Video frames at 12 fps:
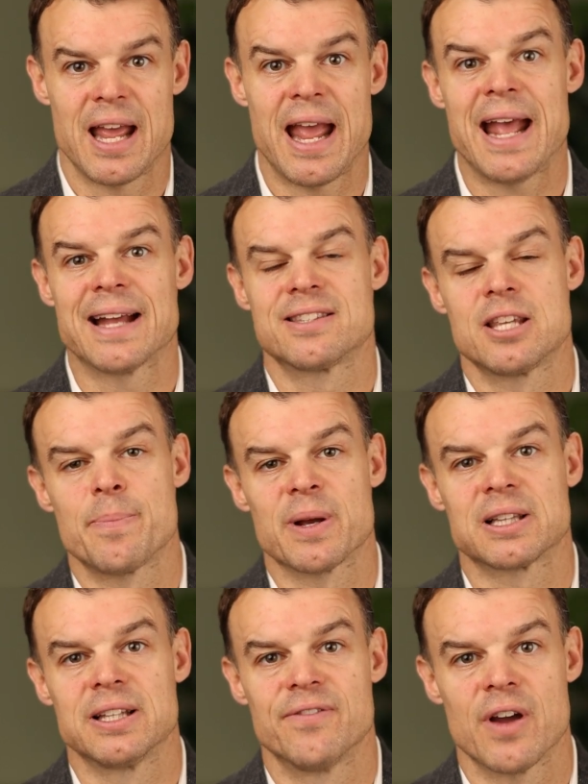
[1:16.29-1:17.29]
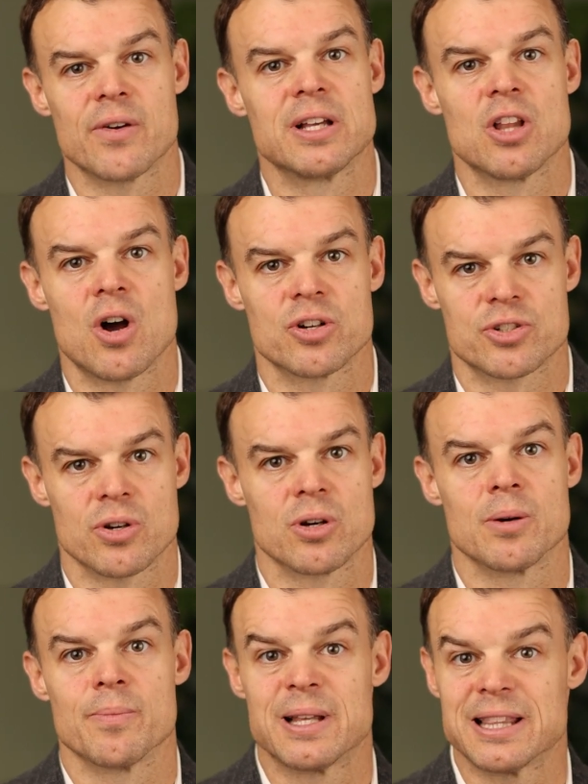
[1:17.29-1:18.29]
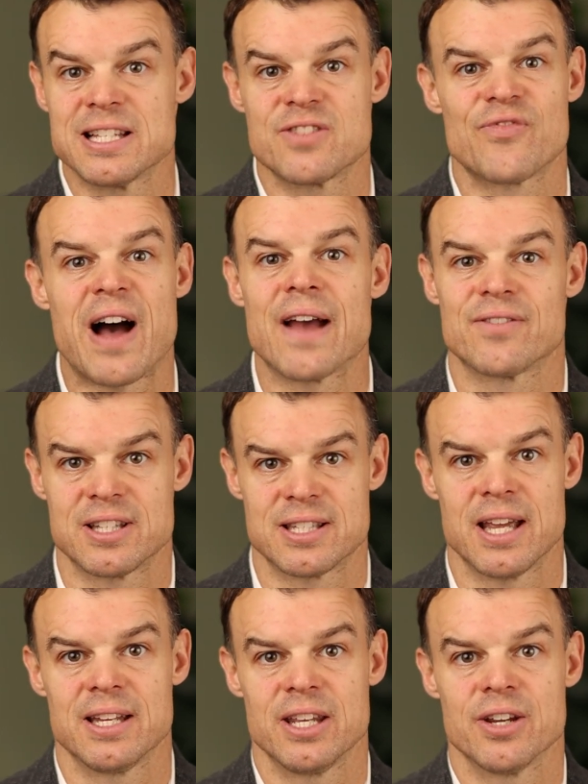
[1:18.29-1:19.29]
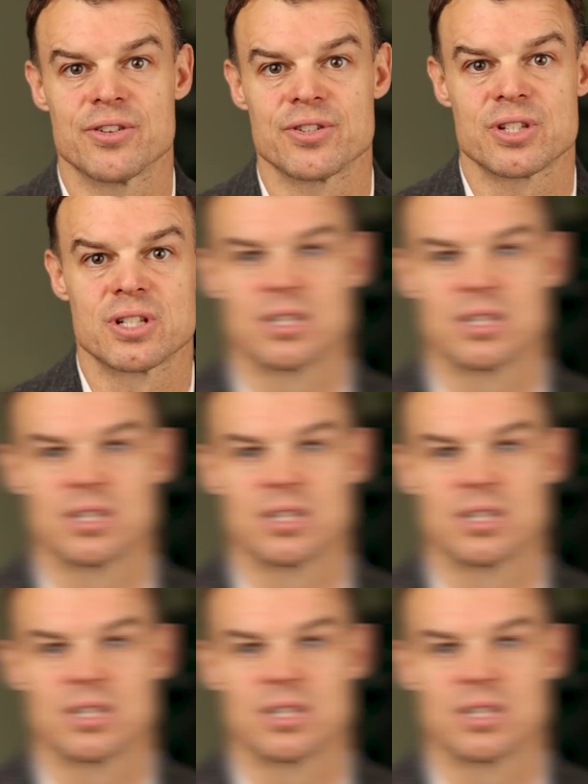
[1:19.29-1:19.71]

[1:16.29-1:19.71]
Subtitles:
and typically very long-term, at least 5 to 10 years.